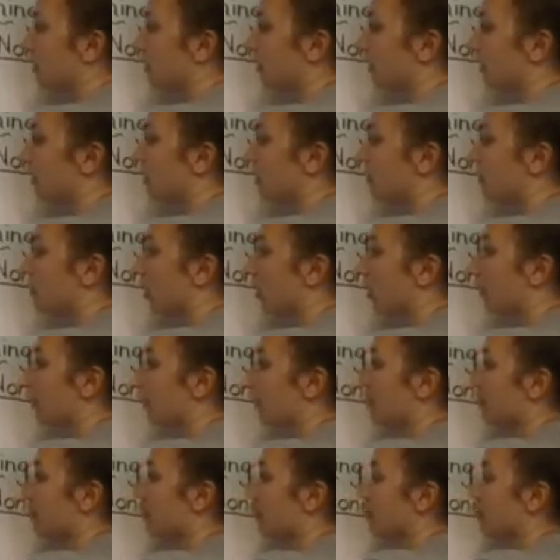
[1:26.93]
I'm going to draw
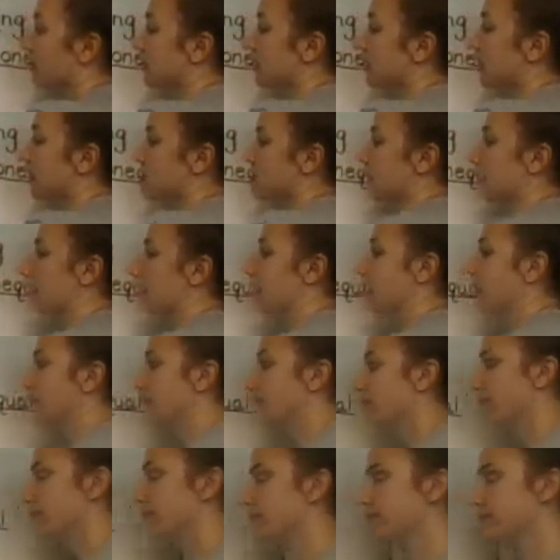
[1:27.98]
my pizza
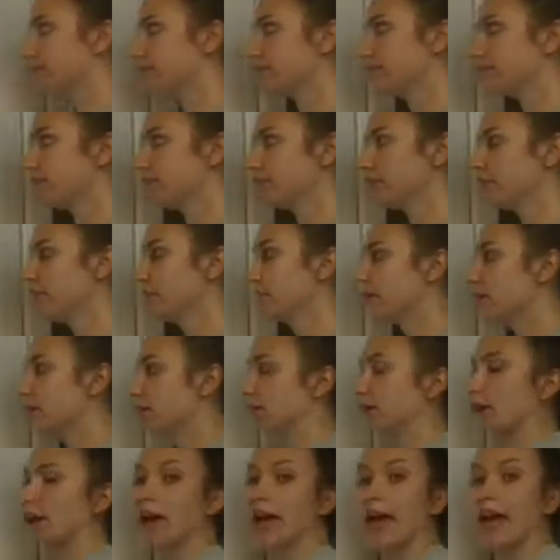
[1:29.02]
here.
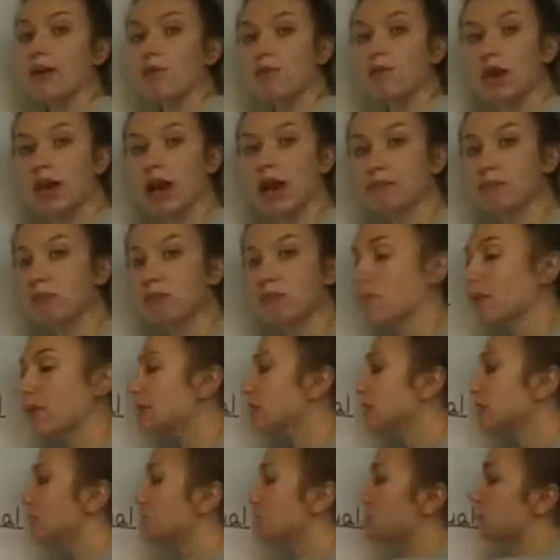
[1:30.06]
And what I'm going
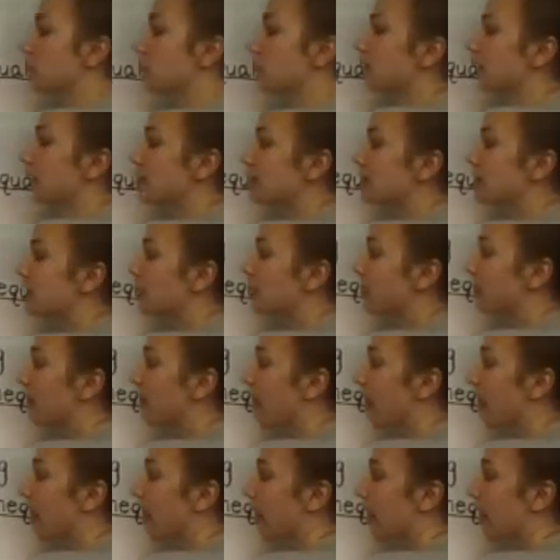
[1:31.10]
to do is
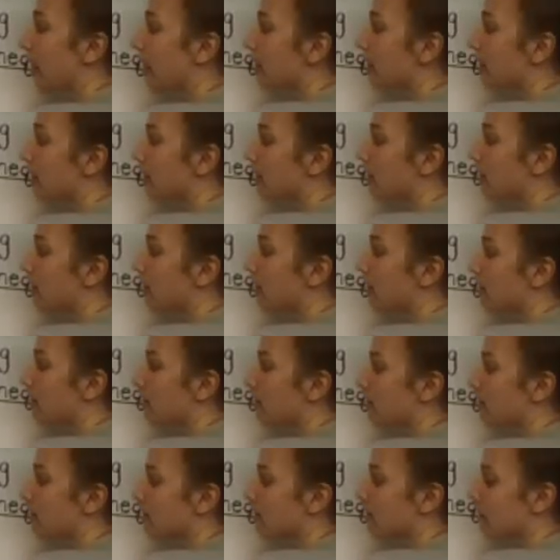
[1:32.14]
divide my
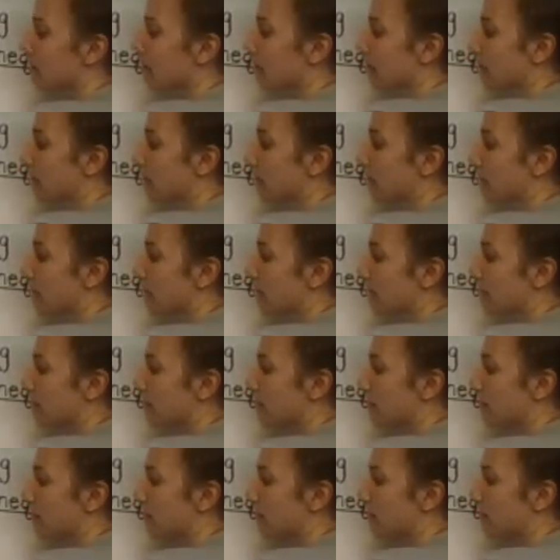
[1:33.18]
pizza down the
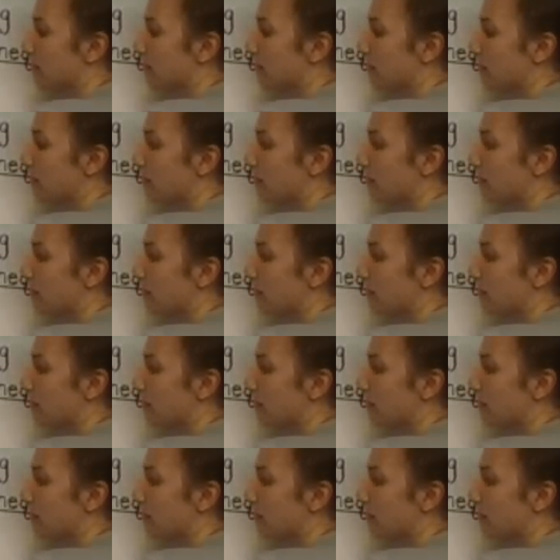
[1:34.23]
middle.